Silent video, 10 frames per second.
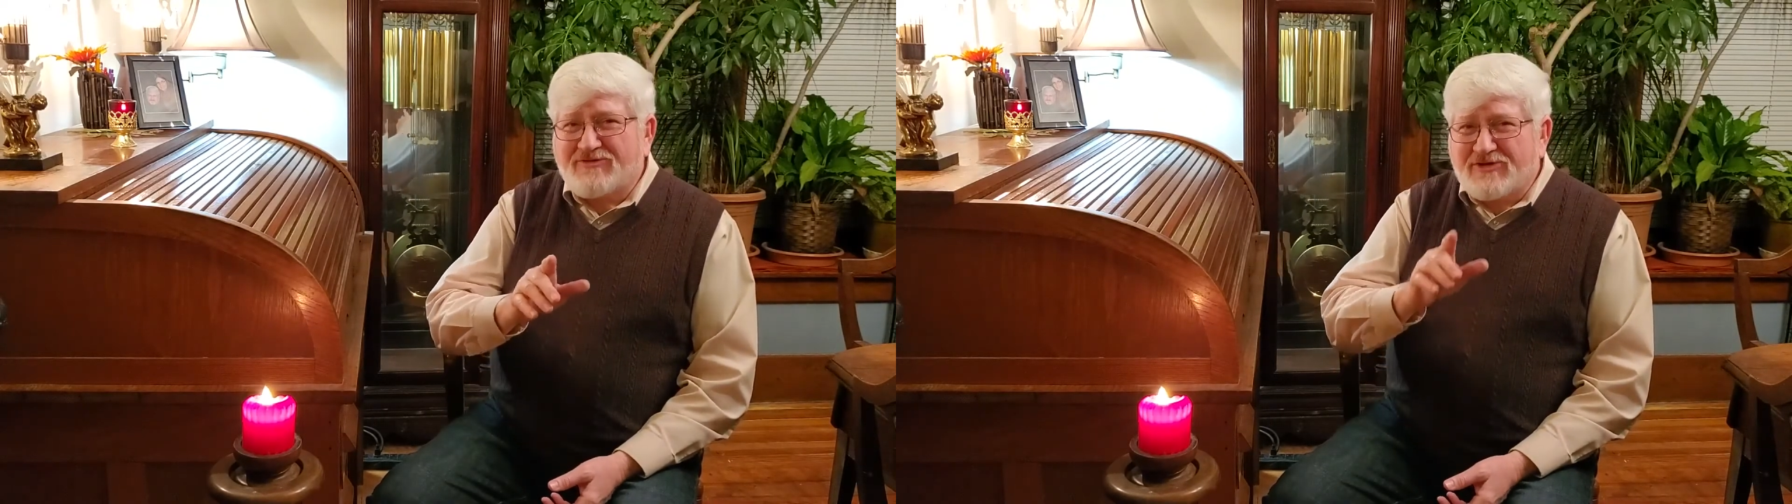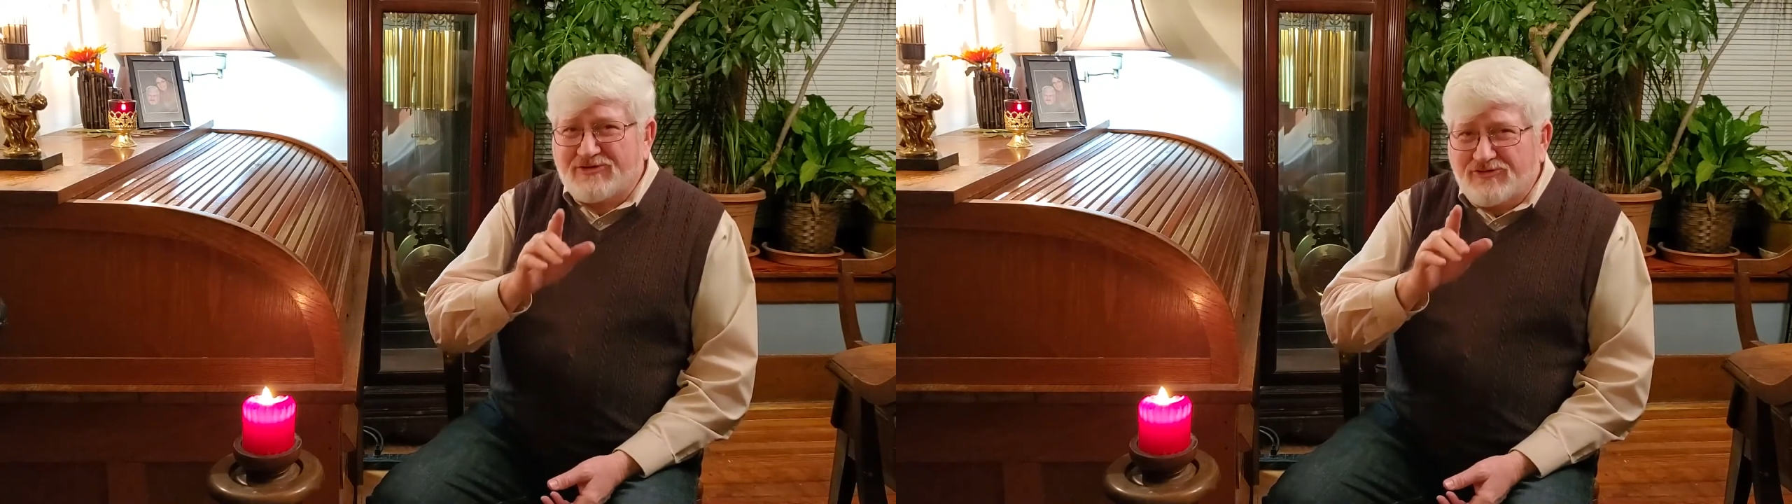
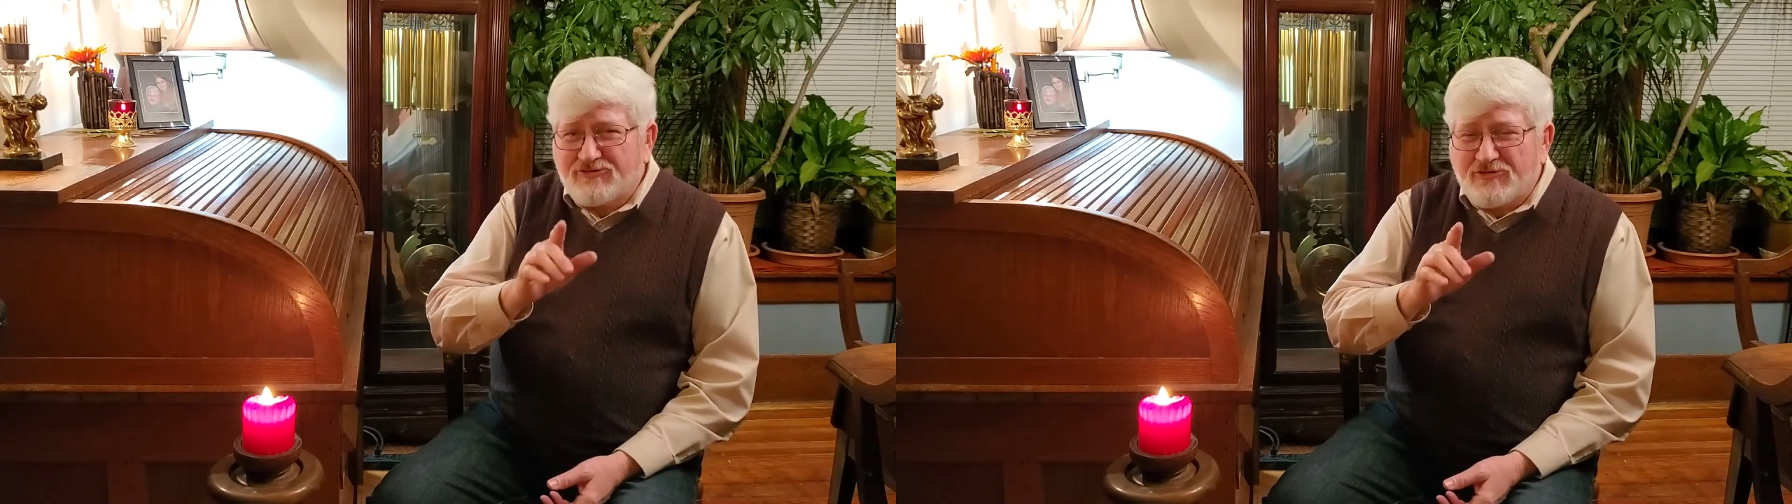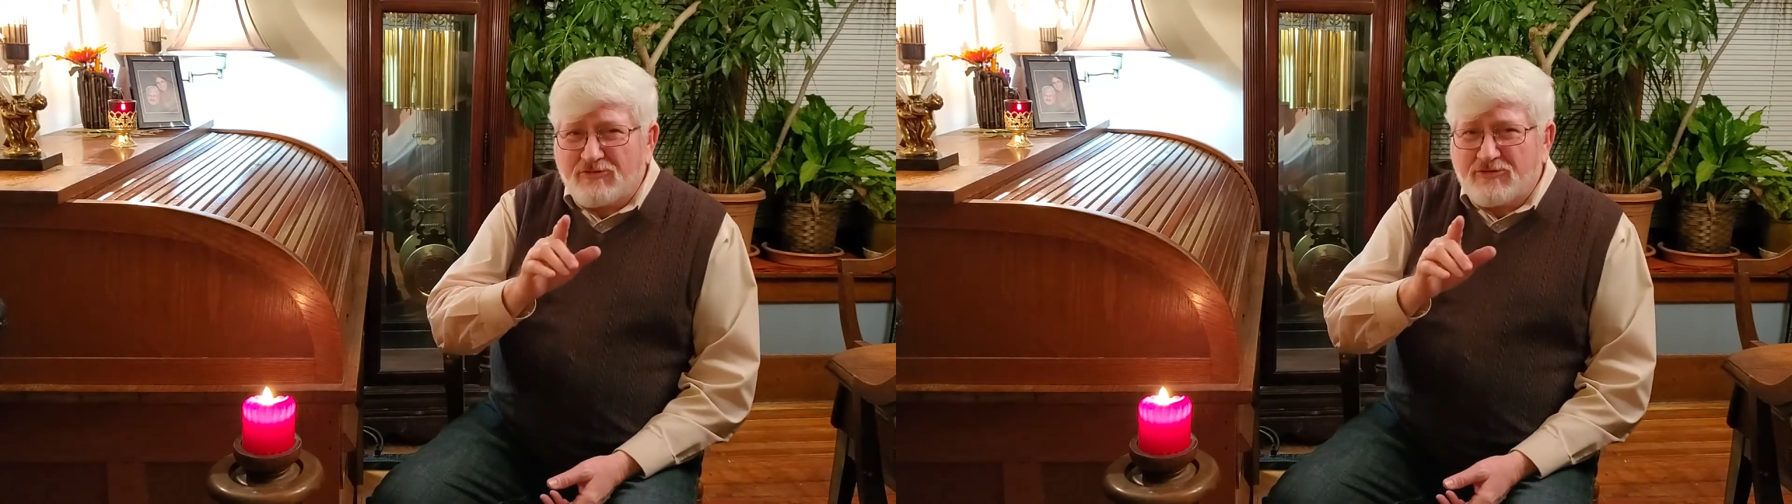that you
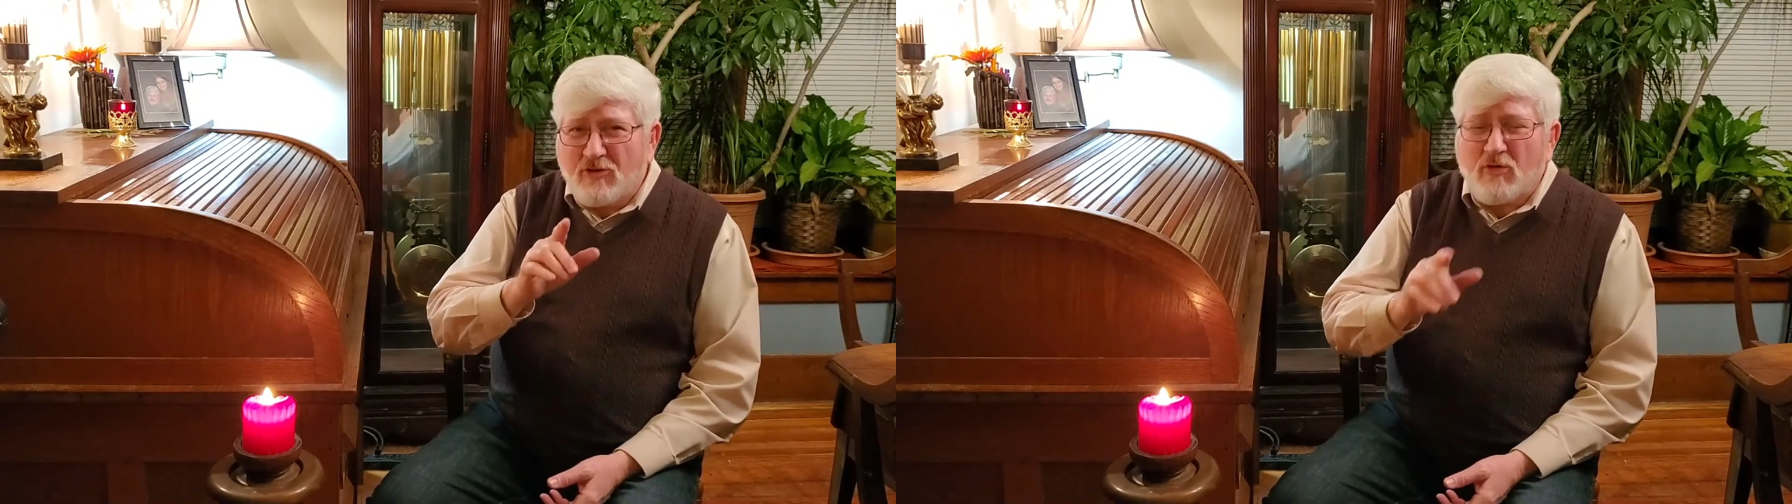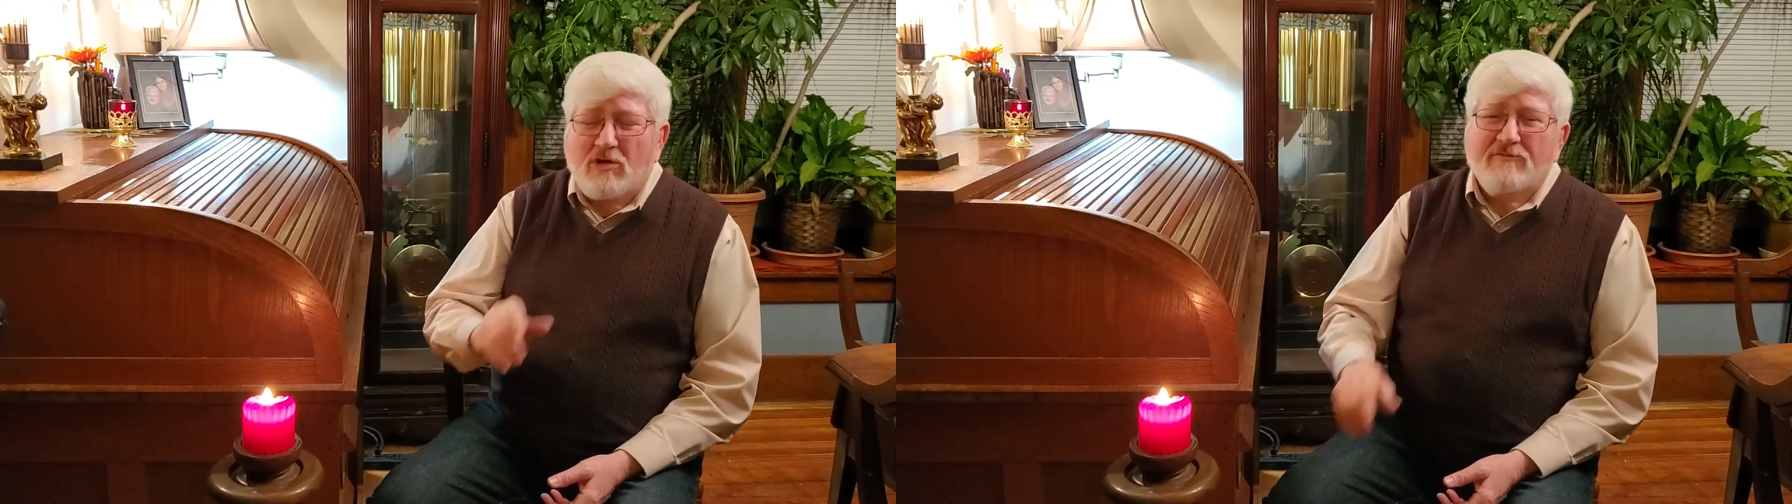don't
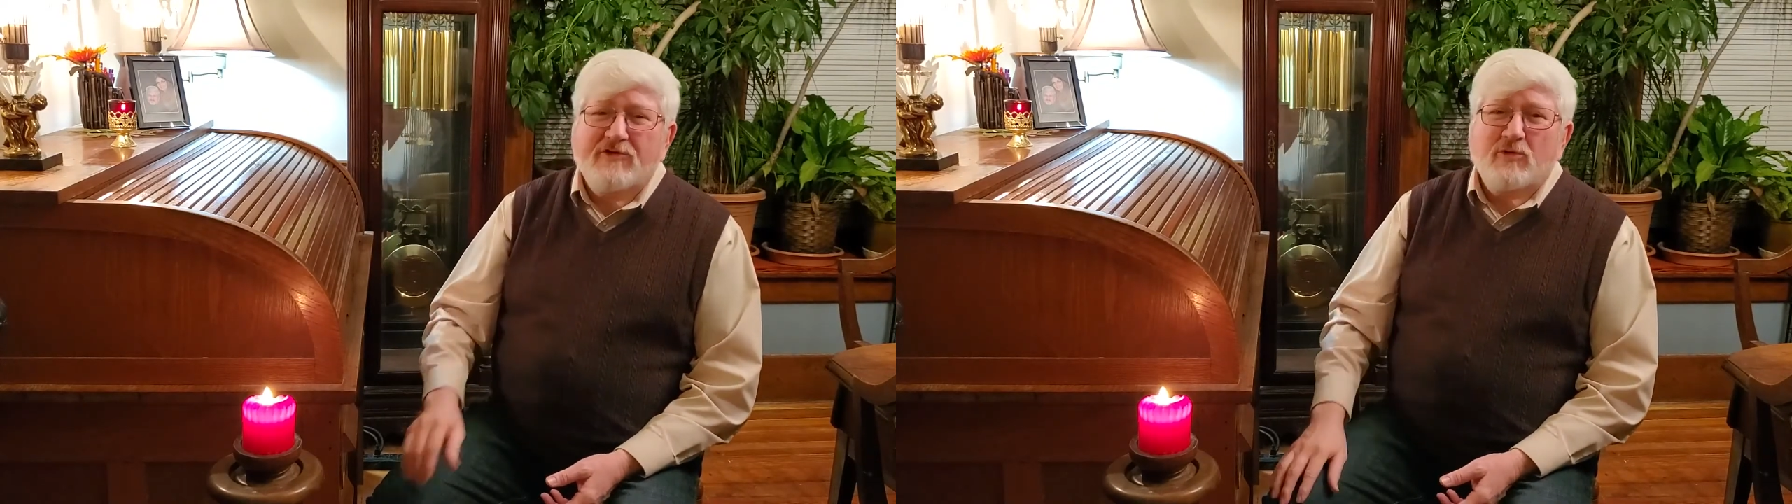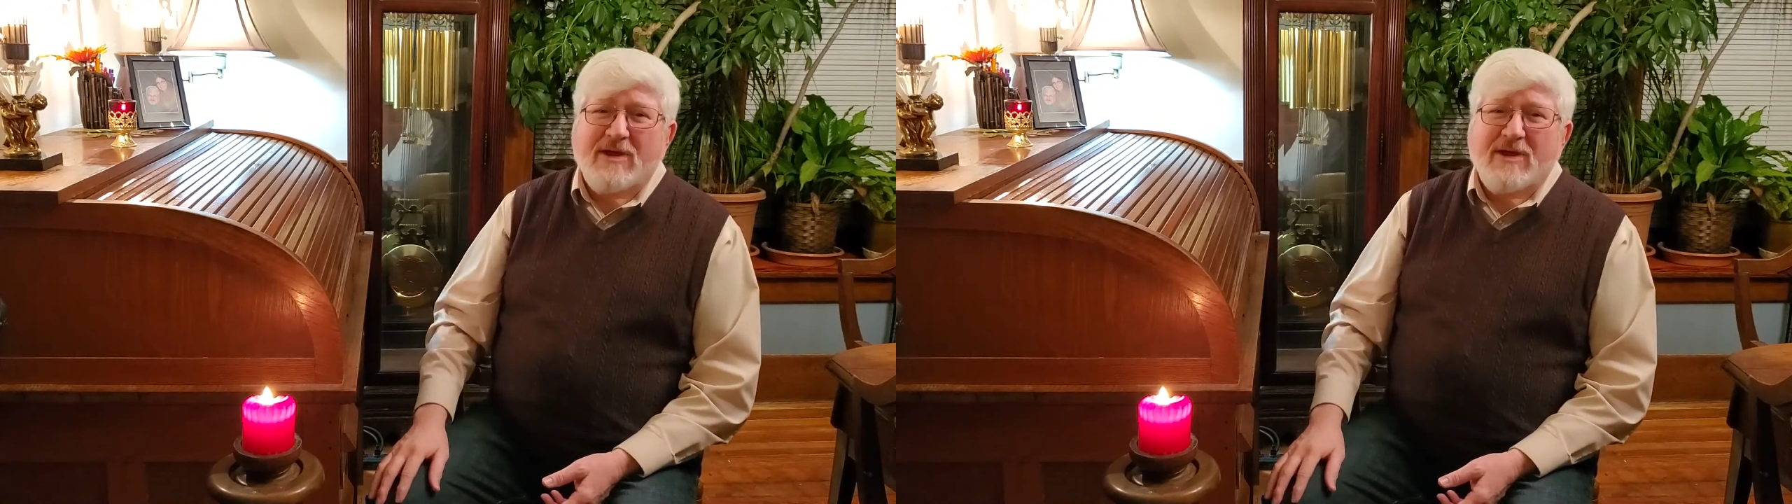know all of your